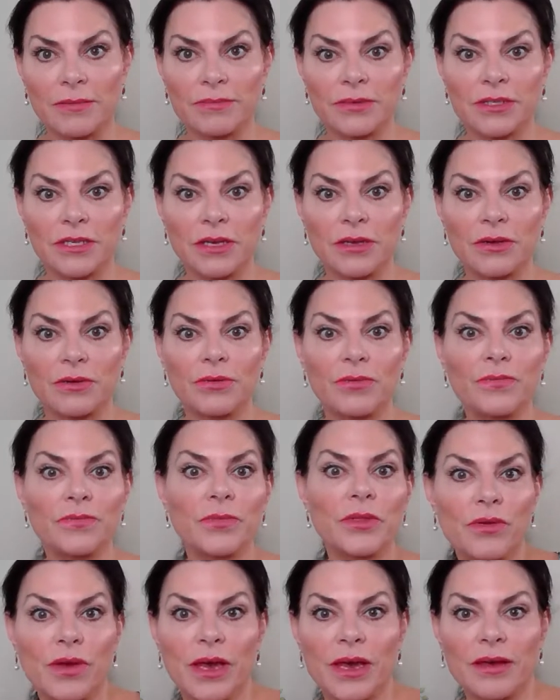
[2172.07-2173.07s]
So
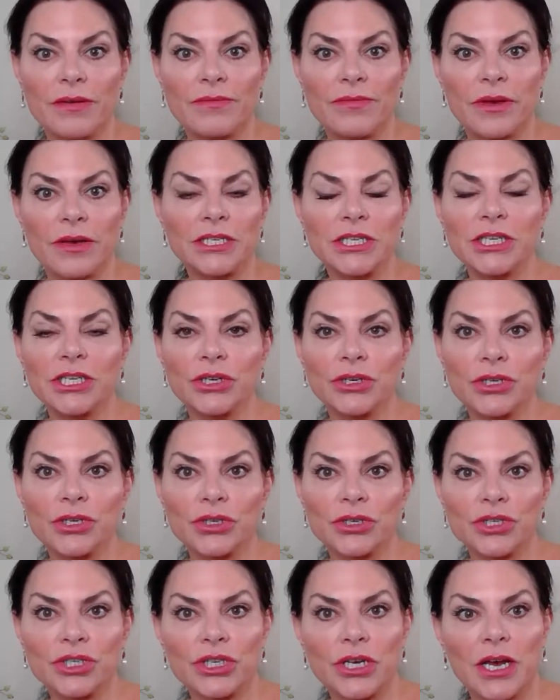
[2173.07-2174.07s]
you have interior
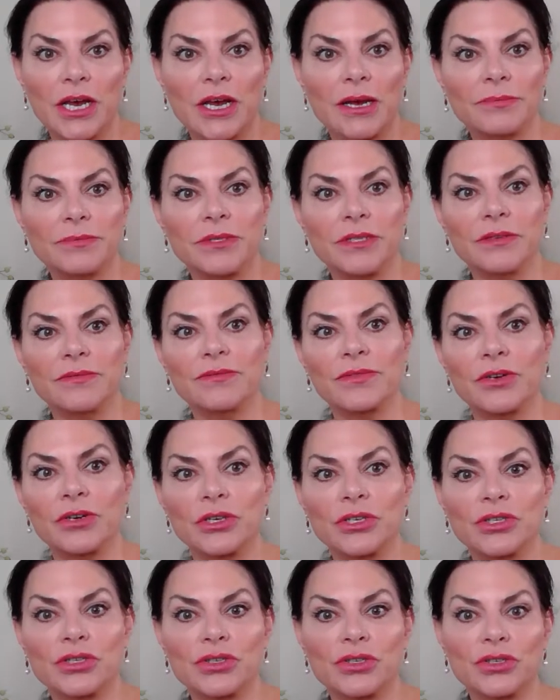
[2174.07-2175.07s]
shops and
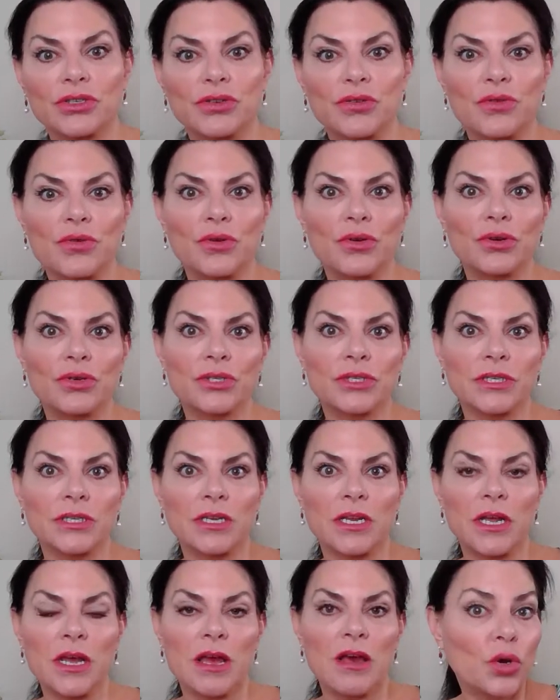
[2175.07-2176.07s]
furniture stores and
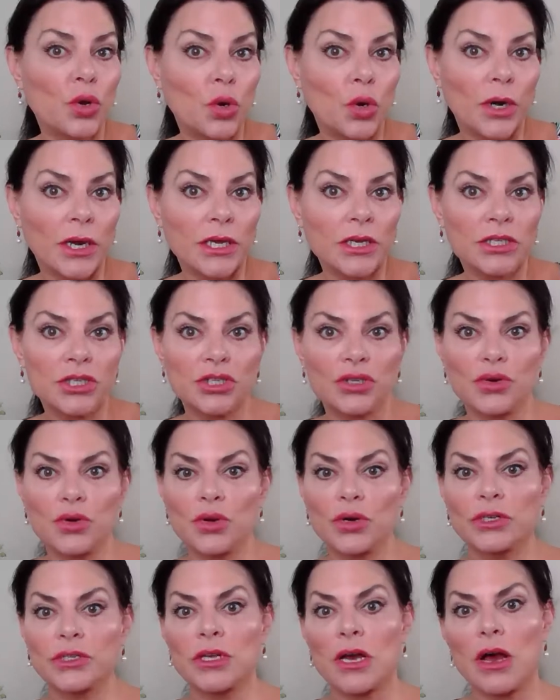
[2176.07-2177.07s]
flooring
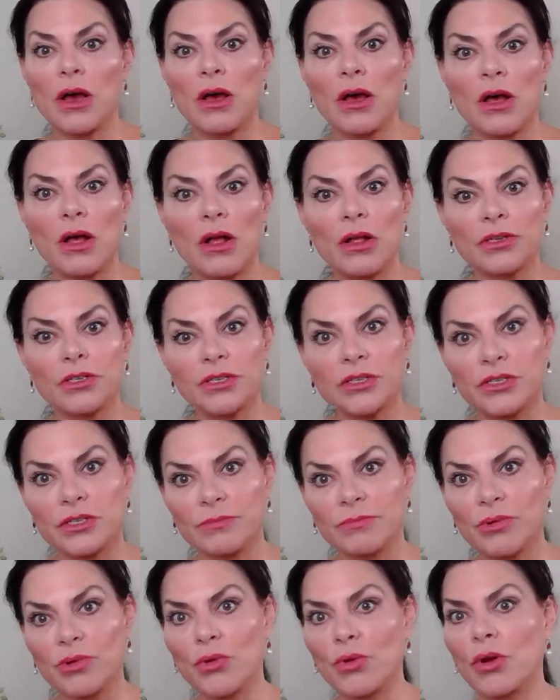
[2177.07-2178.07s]
stores, all to
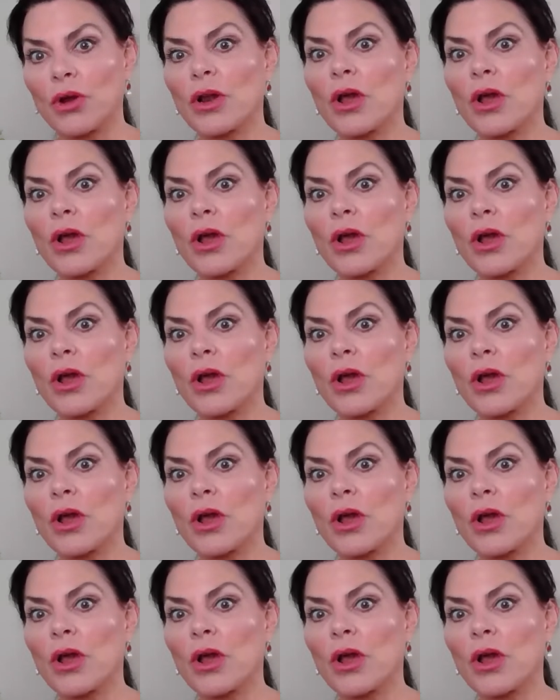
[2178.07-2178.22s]
support